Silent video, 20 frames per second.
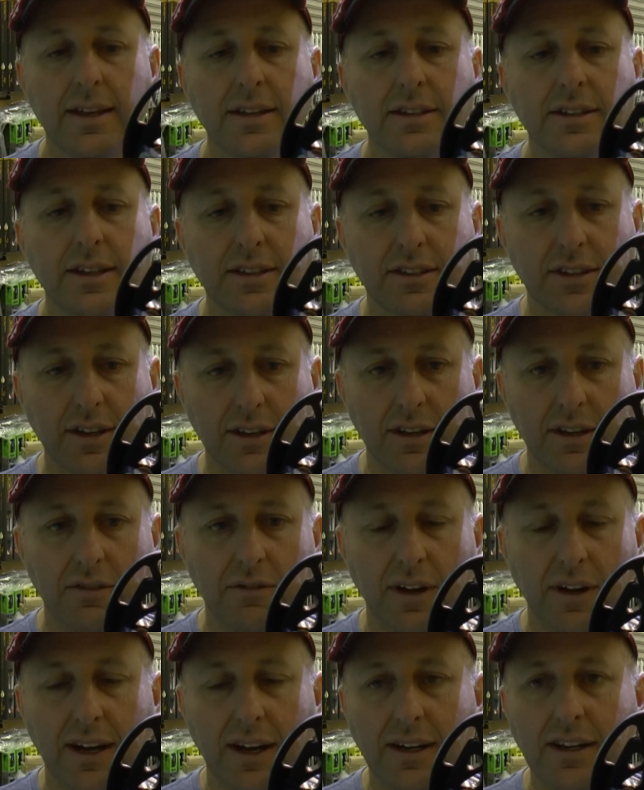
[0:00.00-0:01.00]
So it's got an
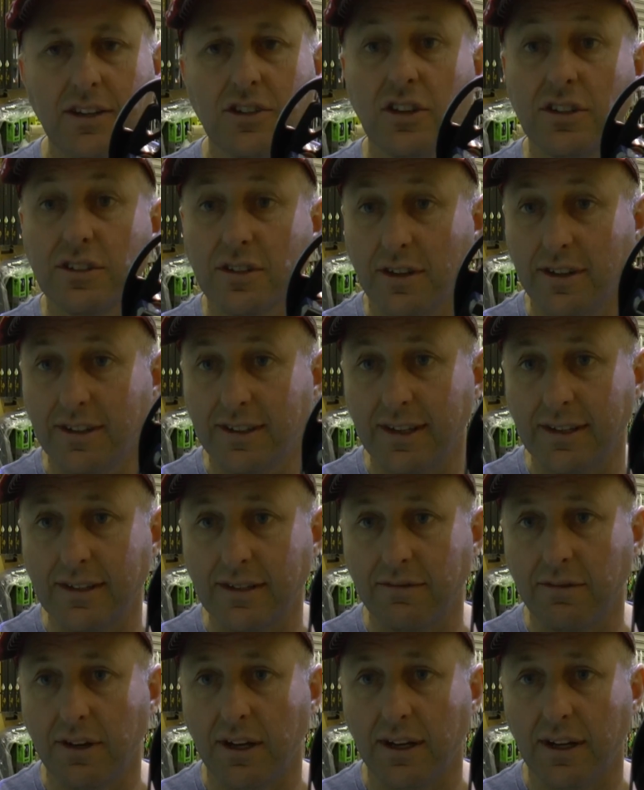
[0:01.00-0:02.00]
advantage and it's got a
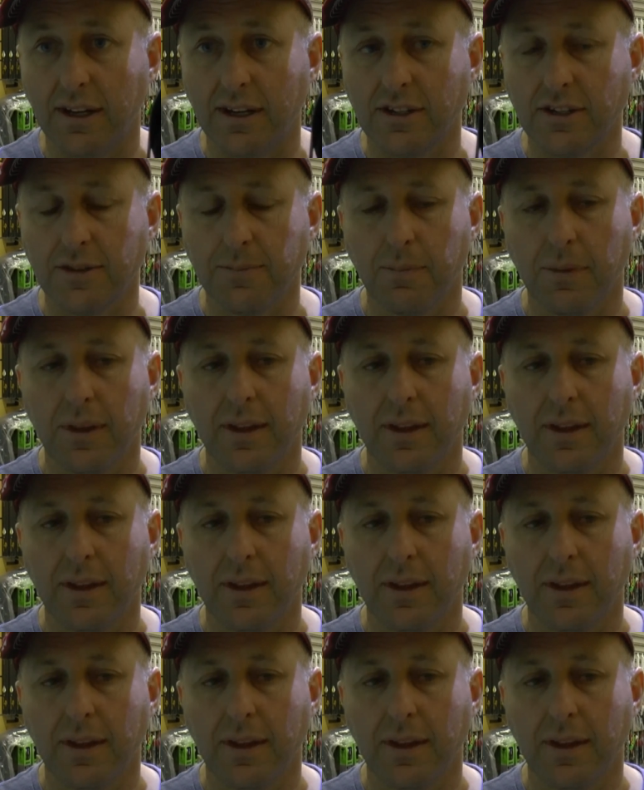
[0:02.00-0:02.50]
disadvantage.